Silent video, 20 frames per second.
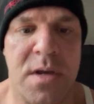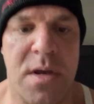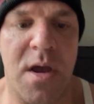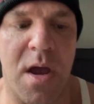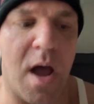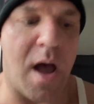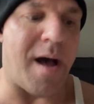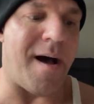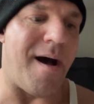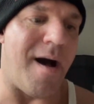
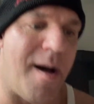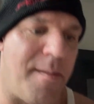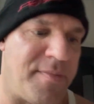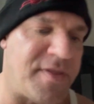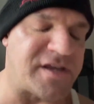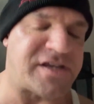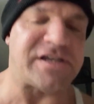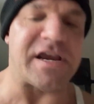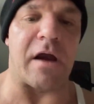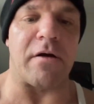The
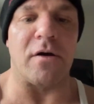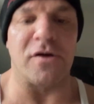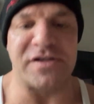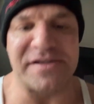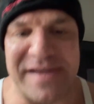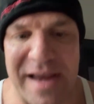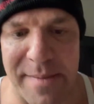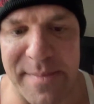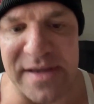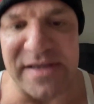
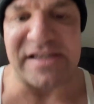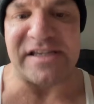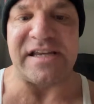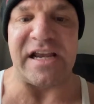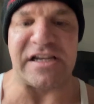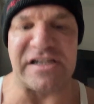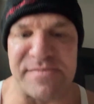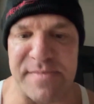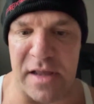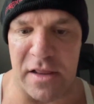Serostim is
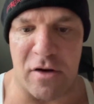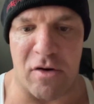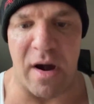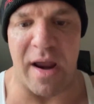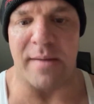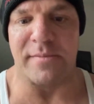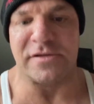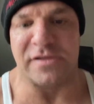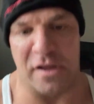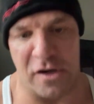6
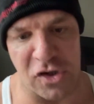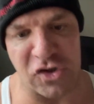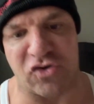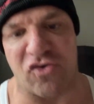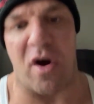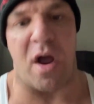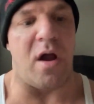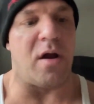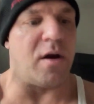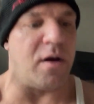milligrams, a little
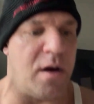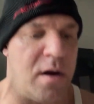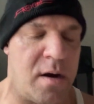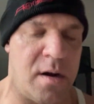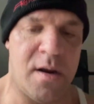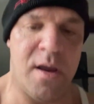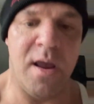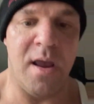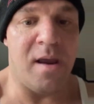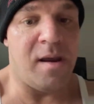stronger.
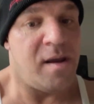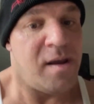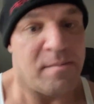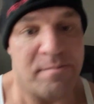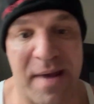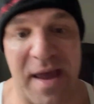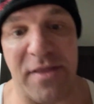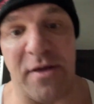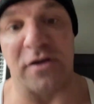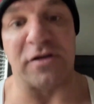
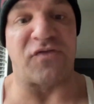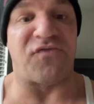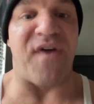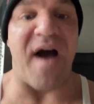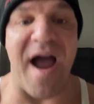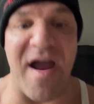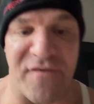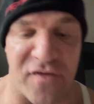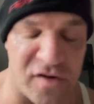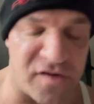Man, those
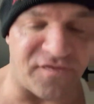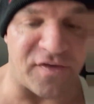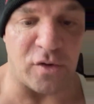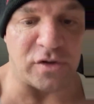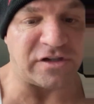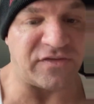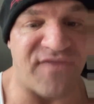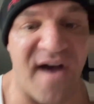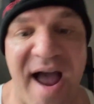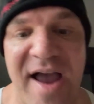
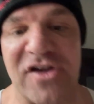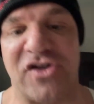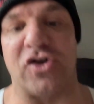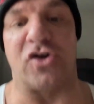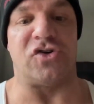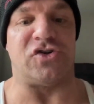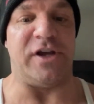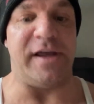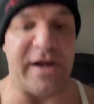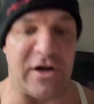Pfizer
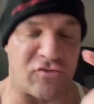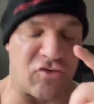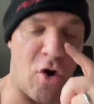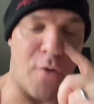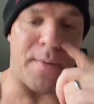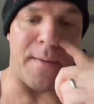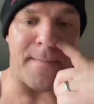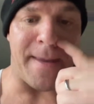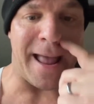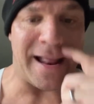
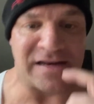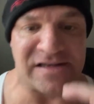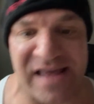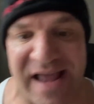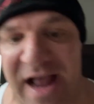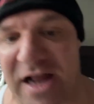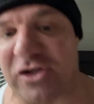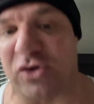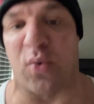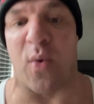genotropin pens, they
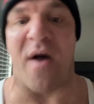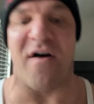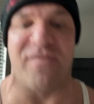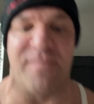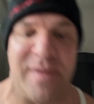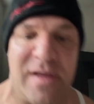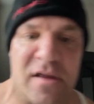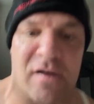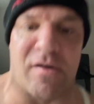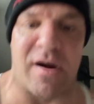got 12
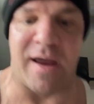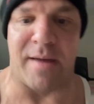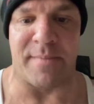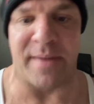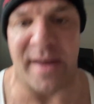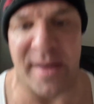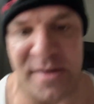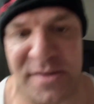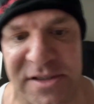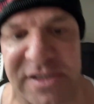milligram
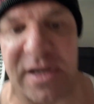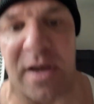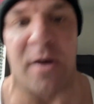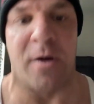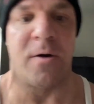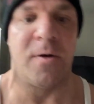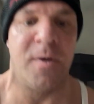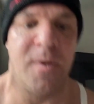pens, so.